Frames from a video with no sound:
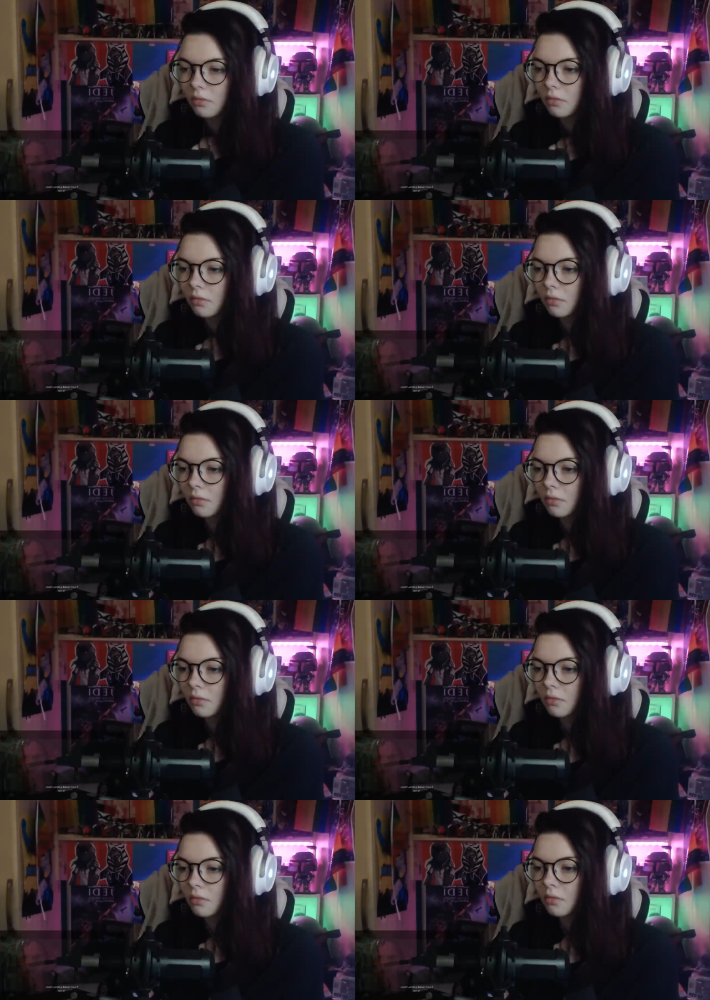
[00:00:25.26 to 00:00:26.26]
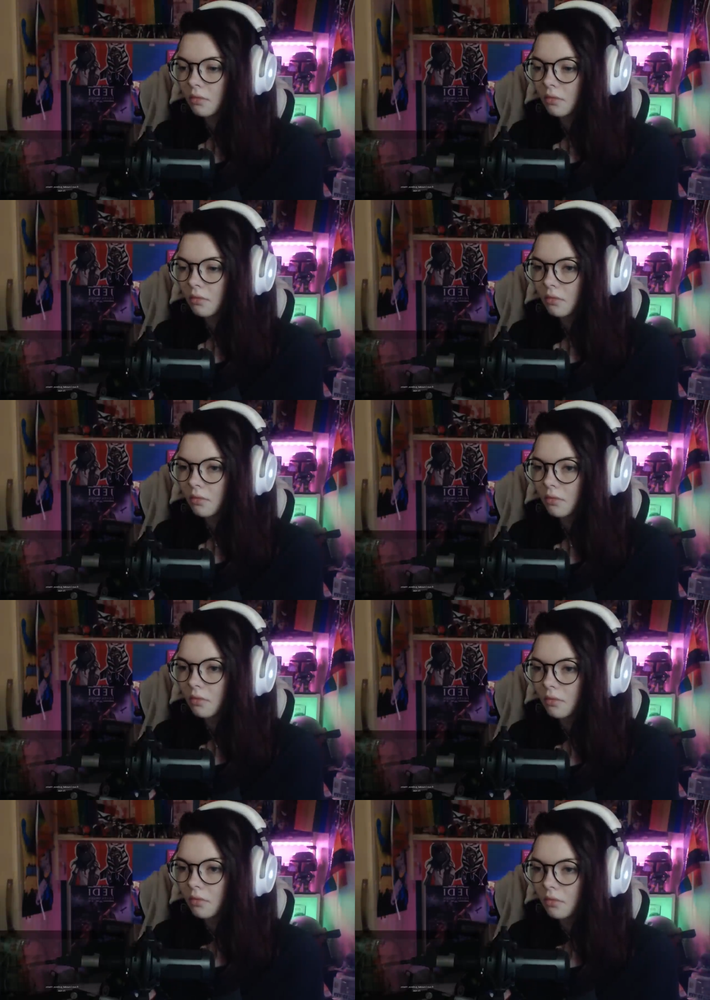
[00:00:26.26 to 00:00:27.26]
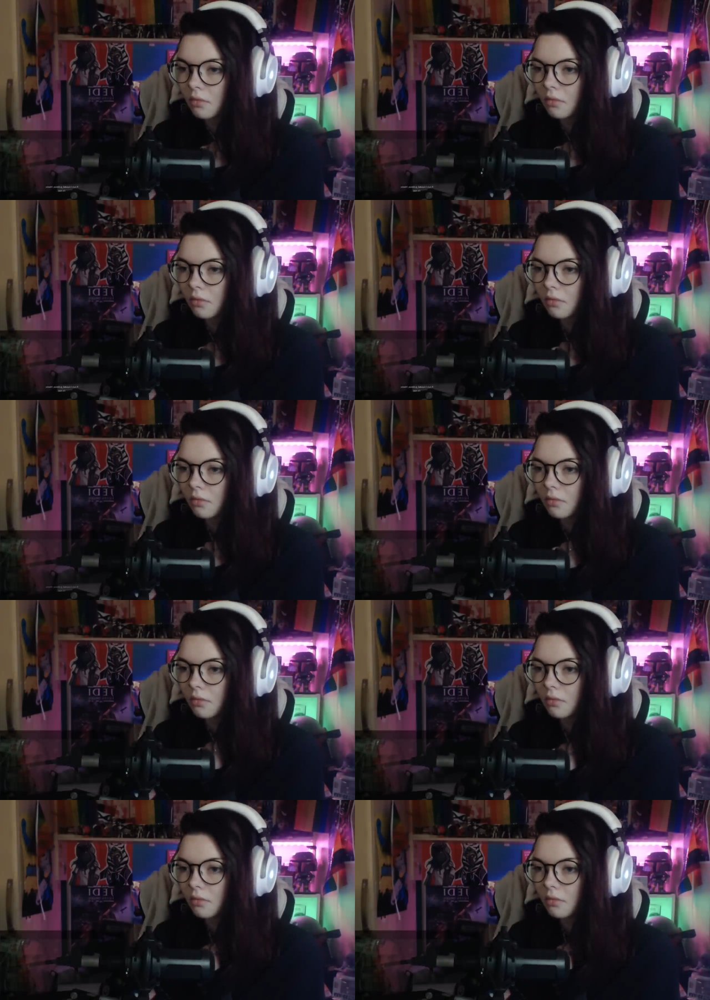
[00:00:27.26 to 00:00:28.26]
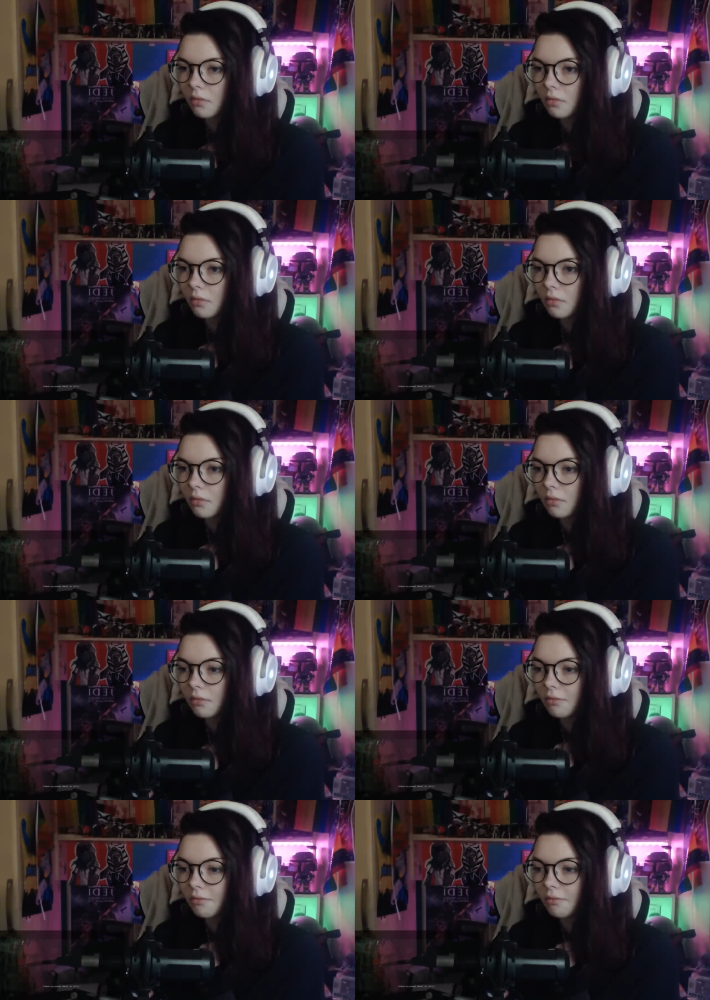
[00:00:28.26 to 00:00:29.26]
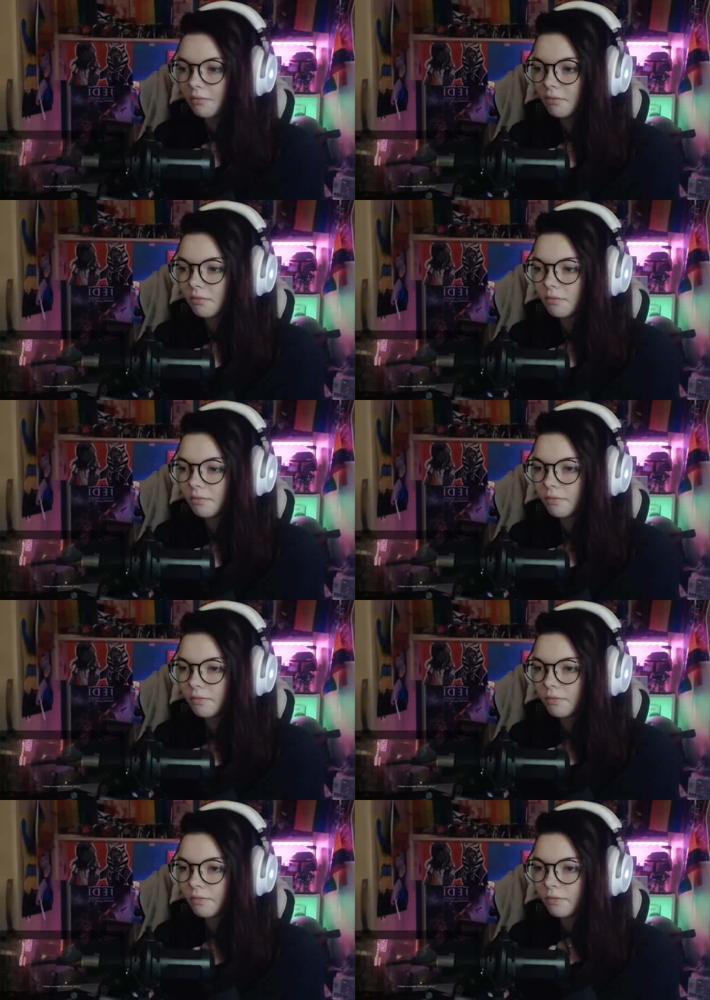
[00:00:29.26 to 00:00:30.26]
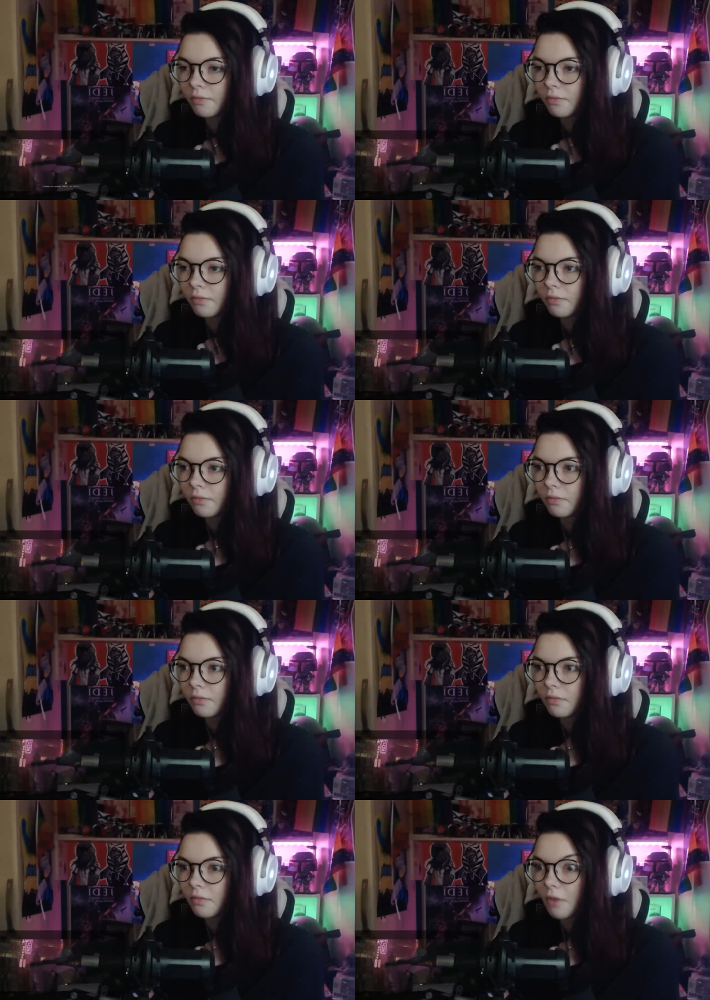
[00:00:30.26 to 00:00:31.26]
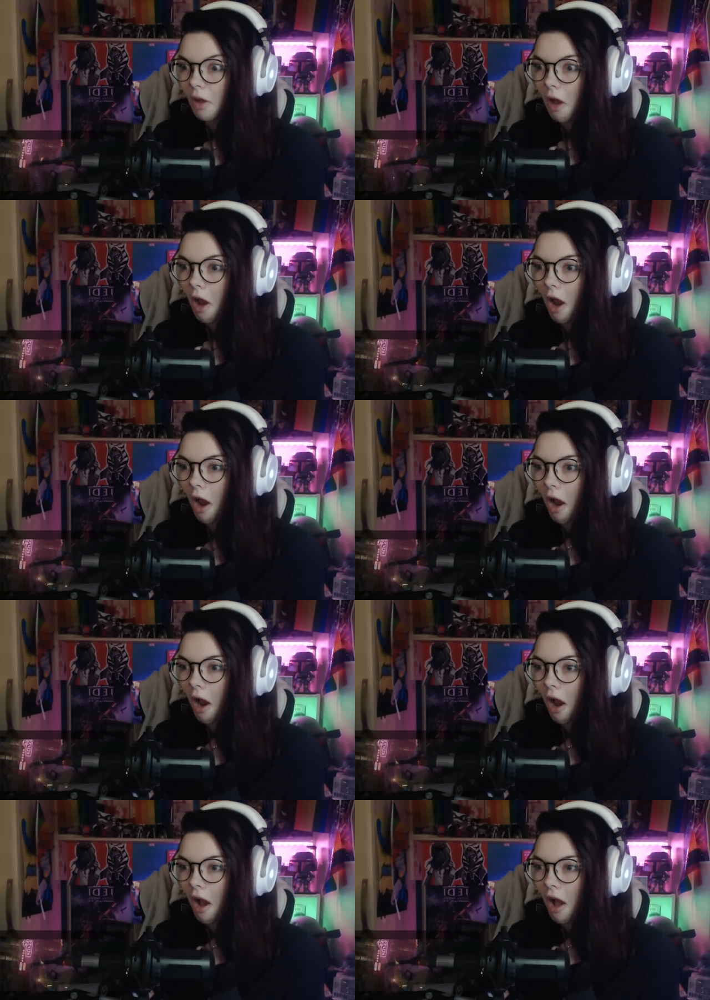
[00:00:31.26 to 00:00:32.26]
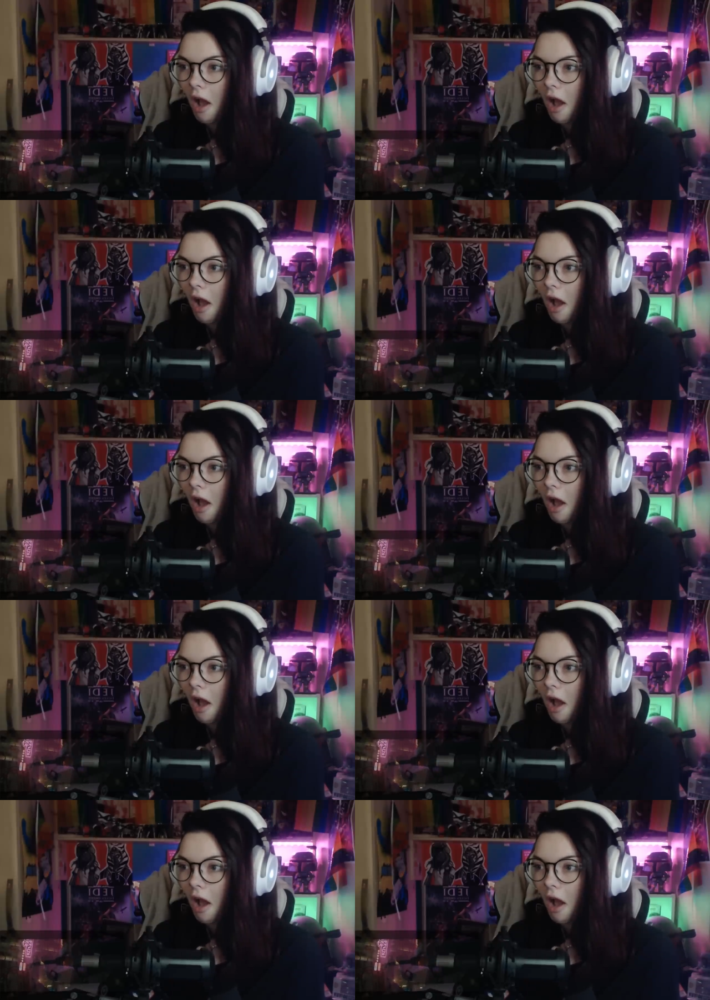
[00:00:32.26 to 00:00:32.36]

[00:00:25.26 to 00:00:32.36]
[no speech]